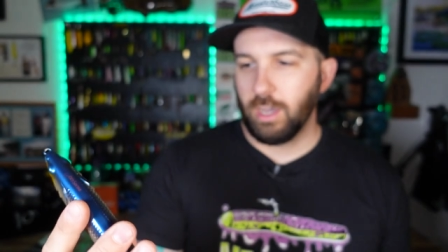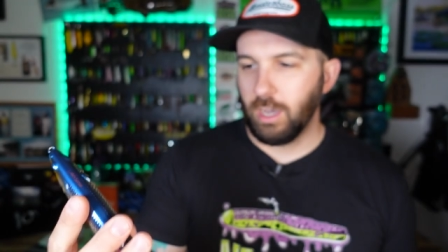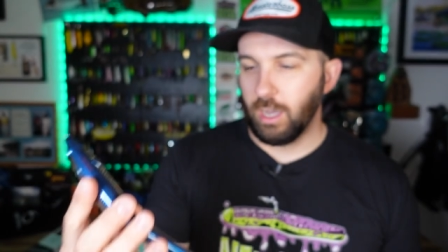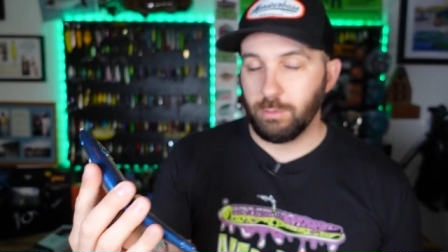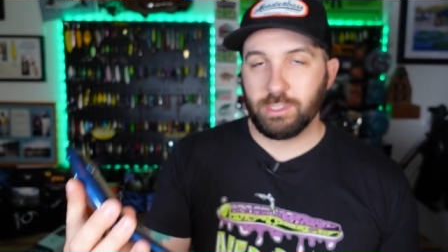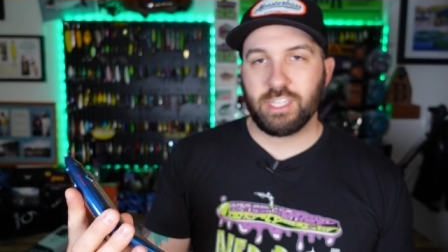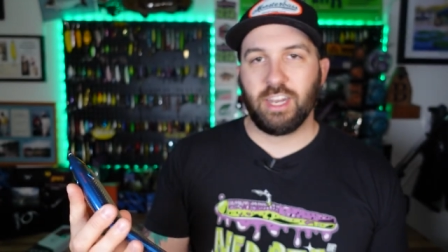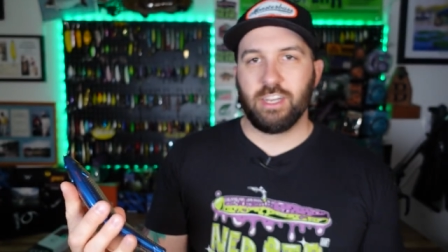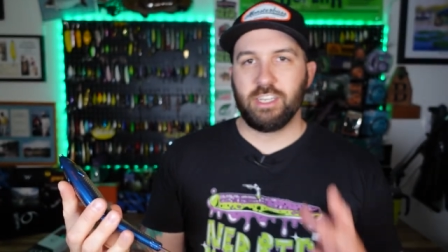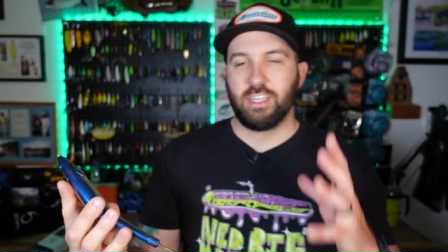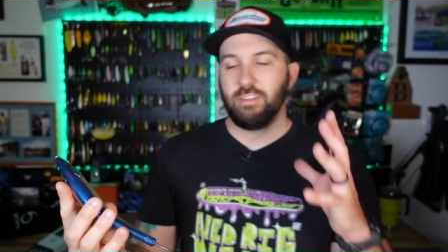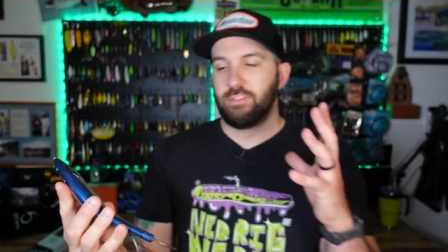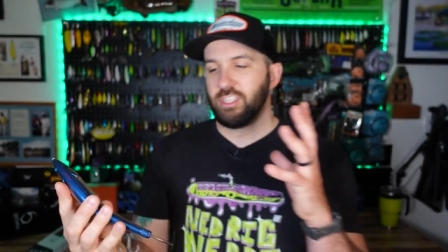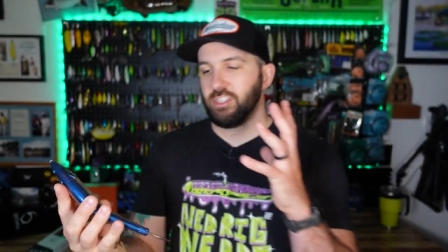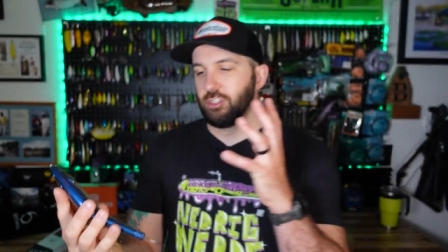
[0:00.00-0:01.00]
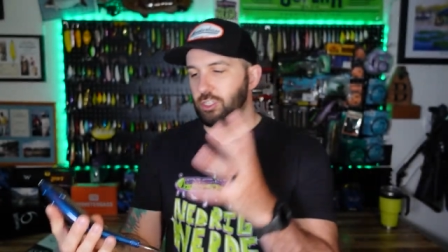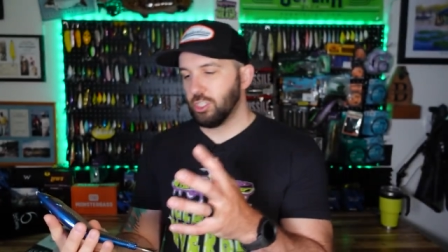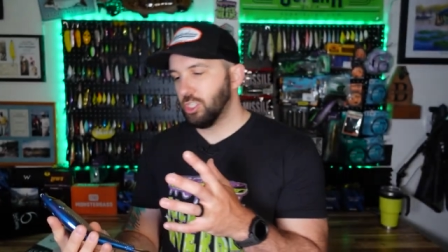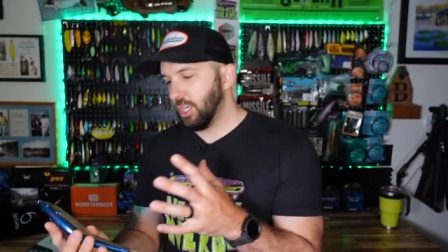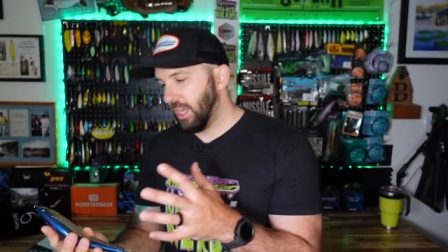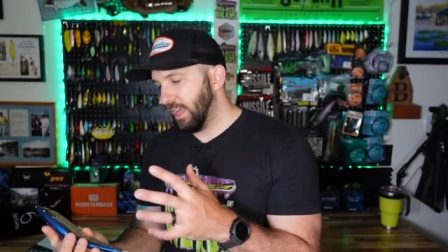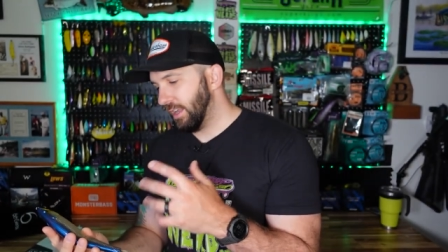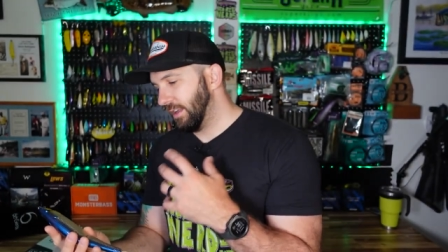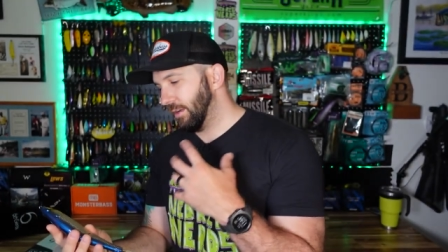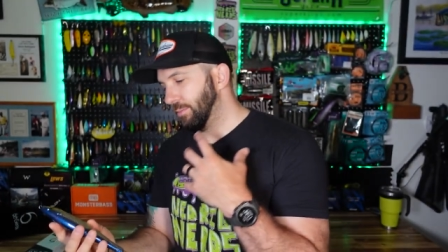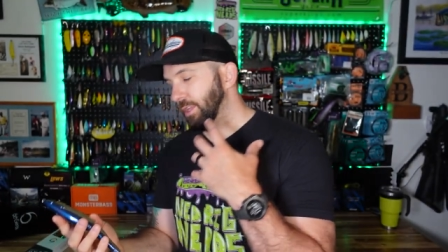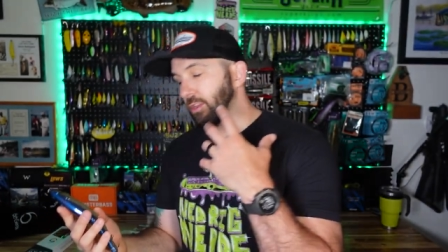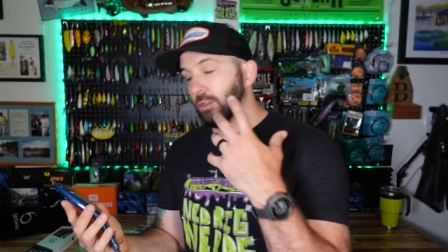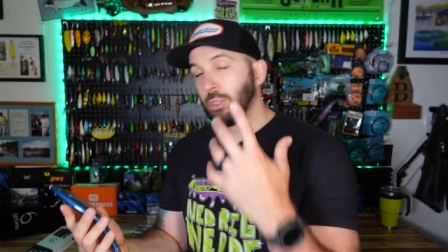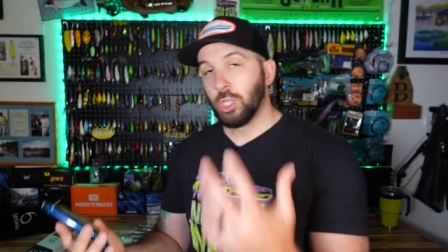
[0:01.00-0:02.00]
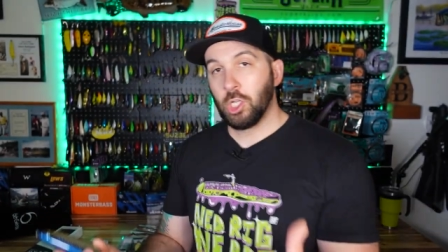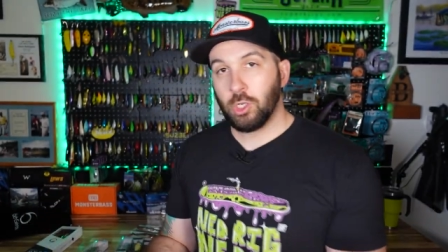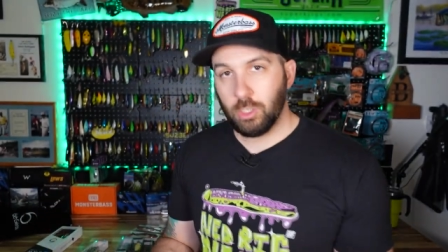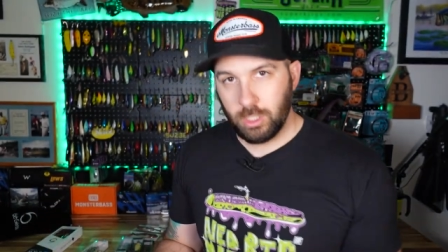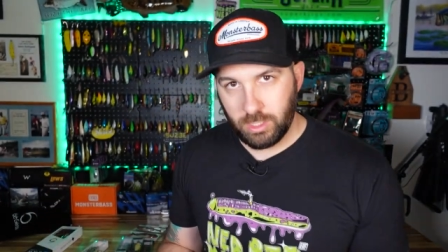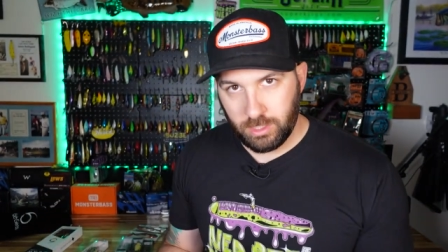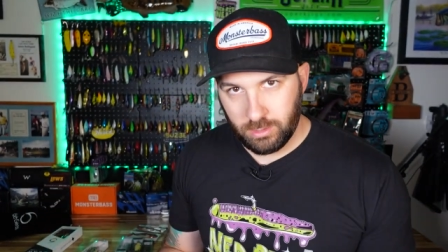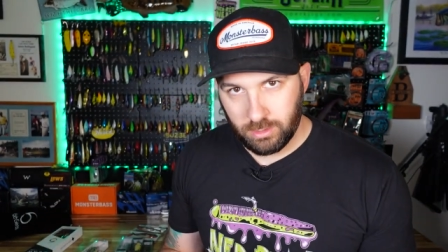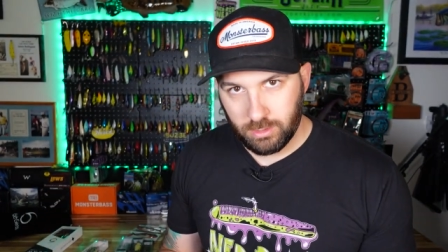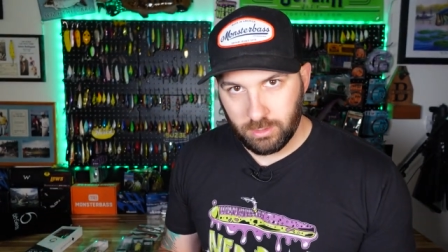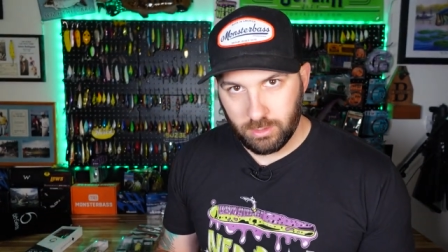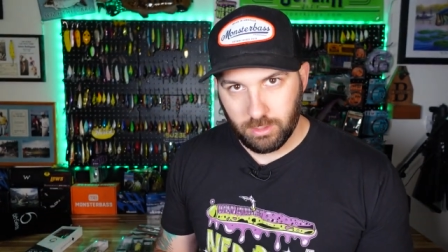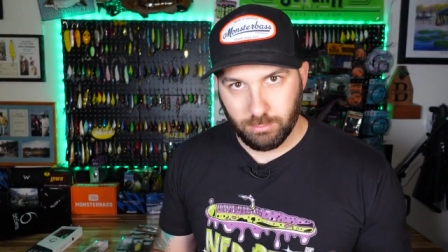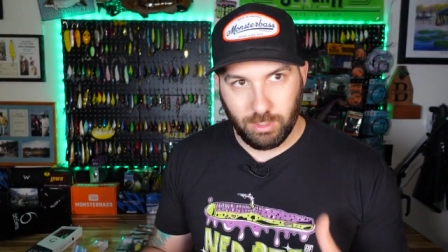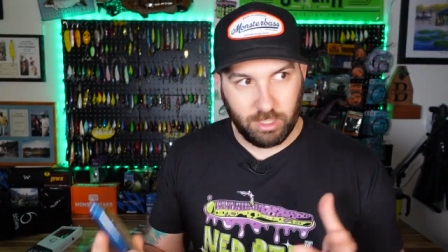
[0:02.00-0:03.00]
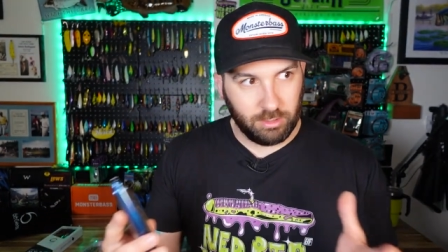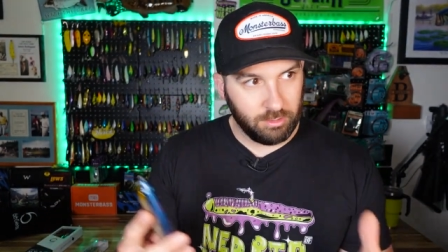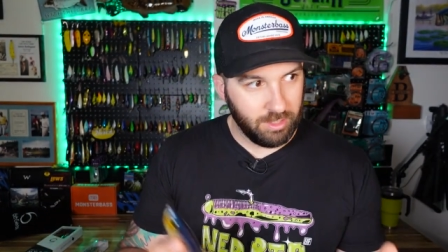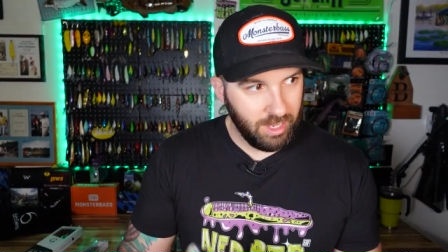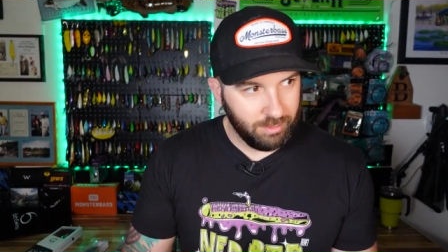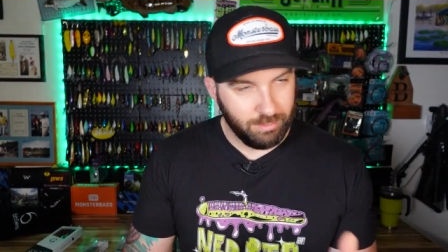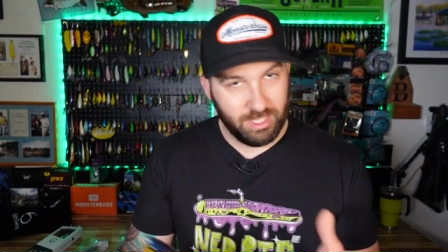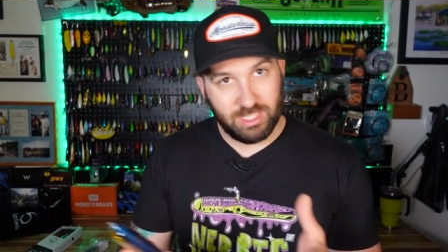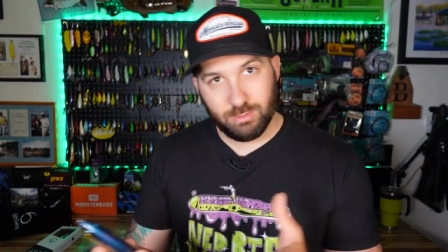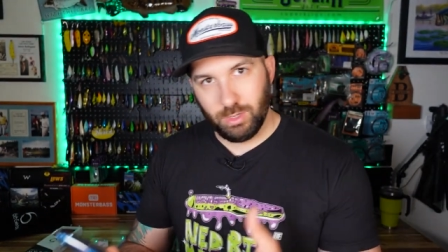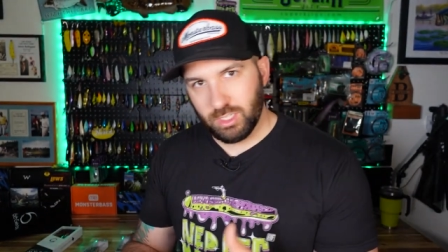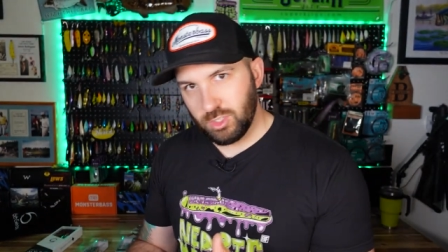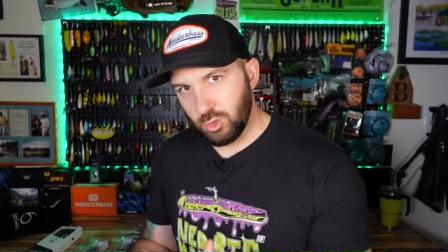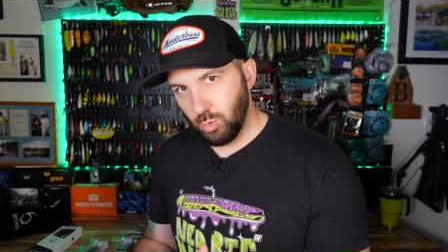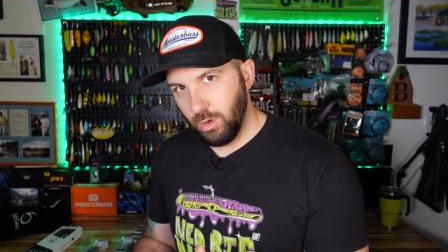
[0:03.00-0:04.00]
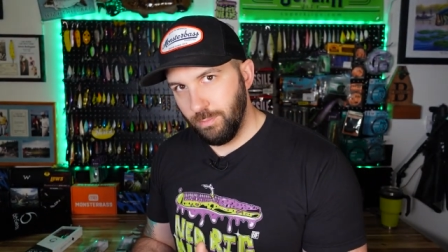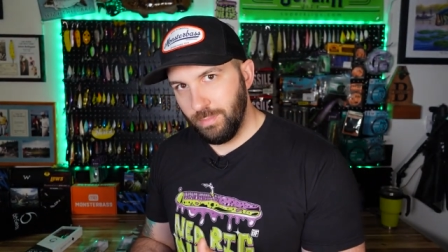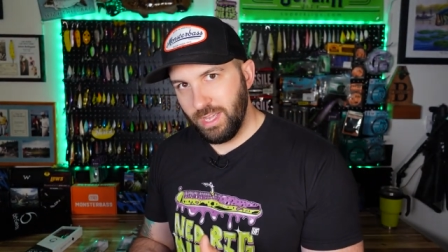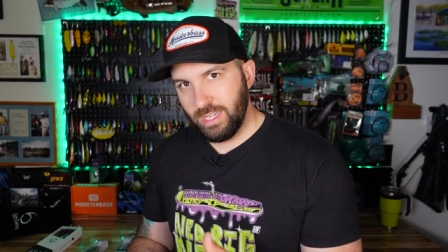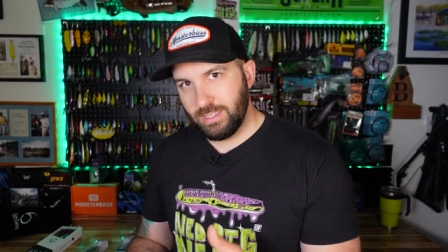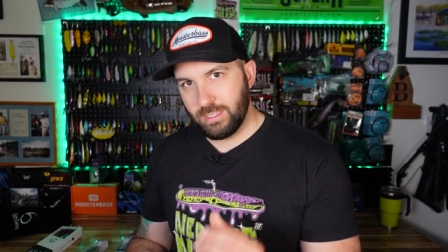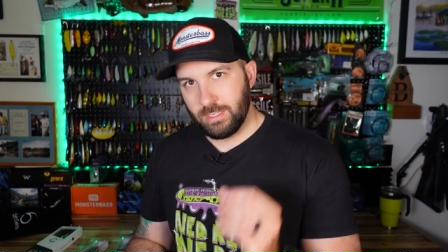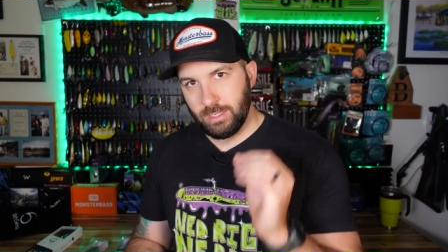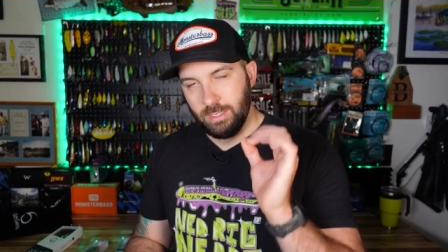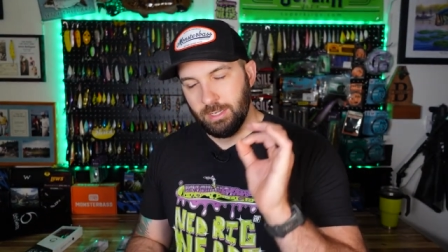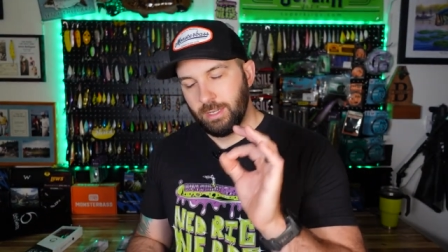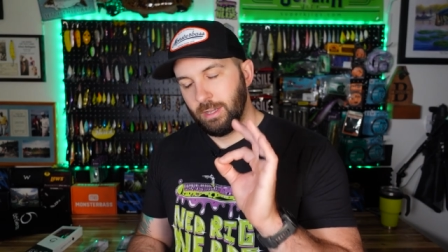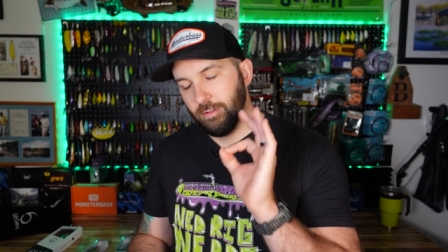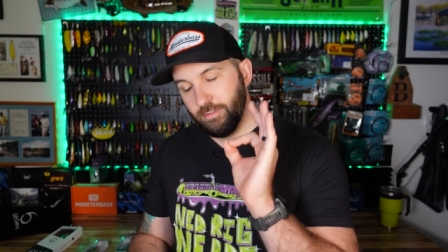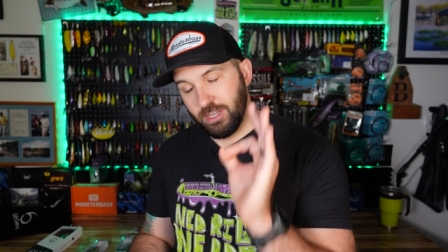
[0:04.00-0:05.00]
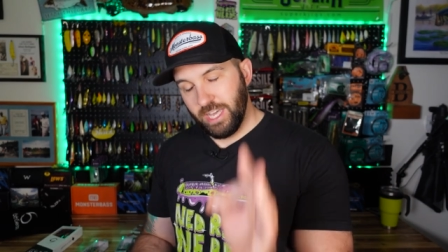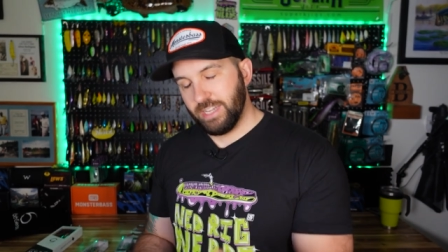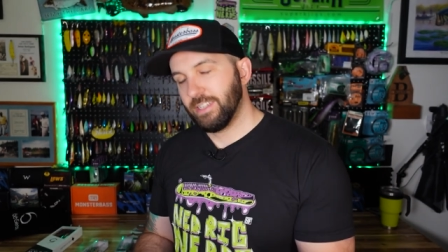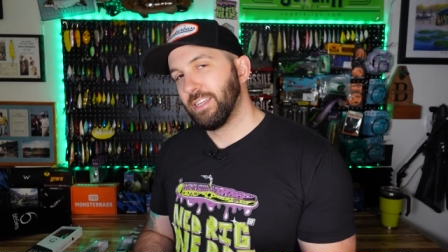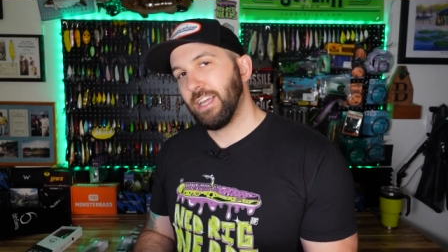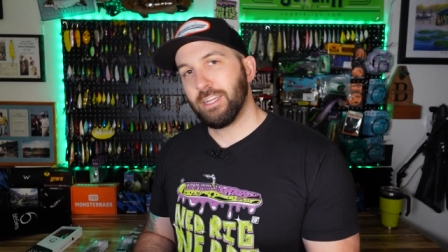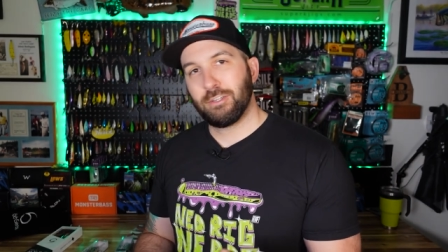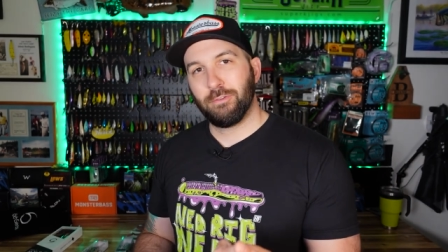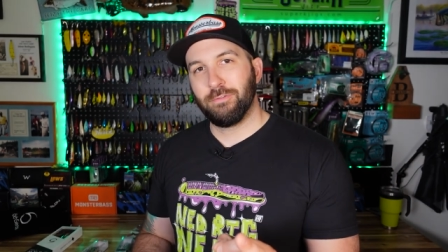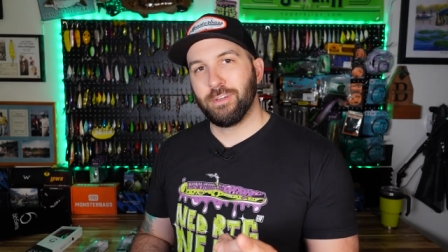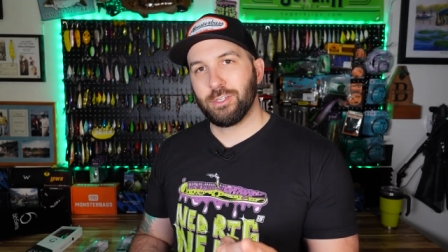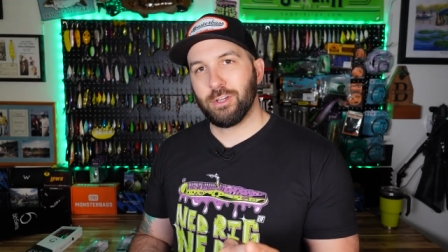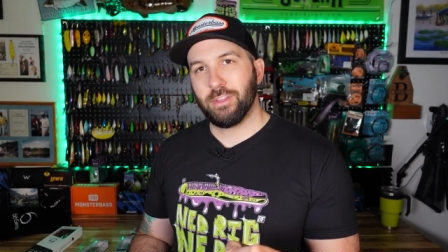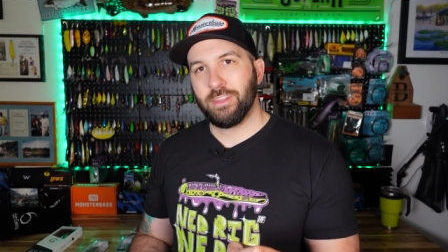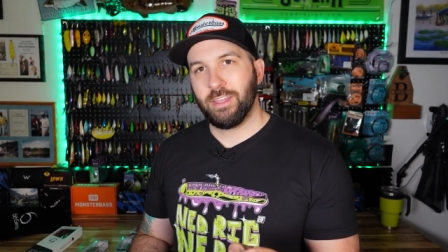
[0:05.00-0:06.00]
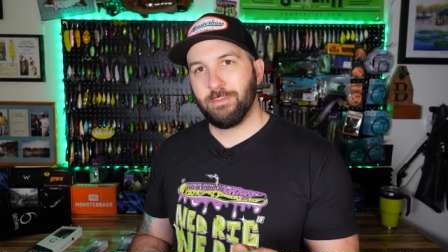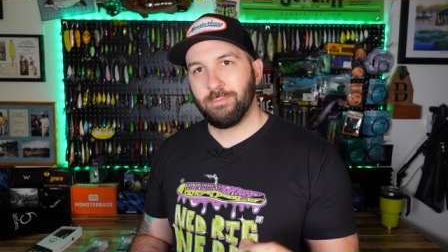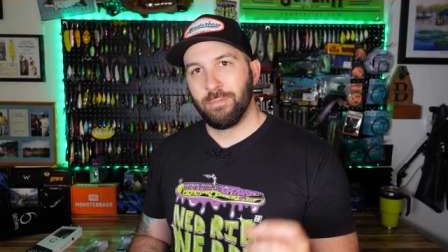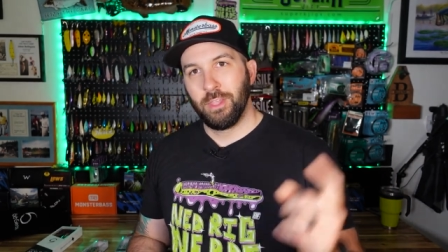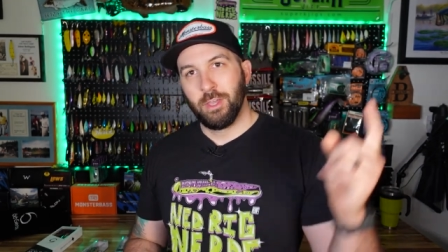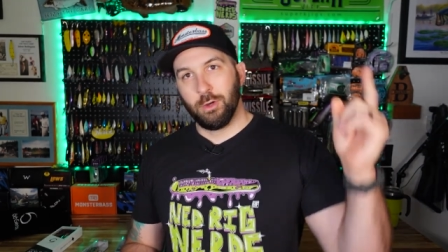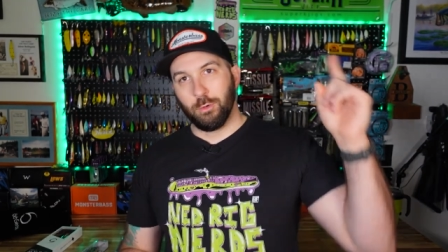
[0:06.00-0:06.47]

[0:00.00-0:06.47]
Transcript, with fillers: I'm excited to give this a shot. I've been learning about glide baits, about swim baits yet to catch a fish on them.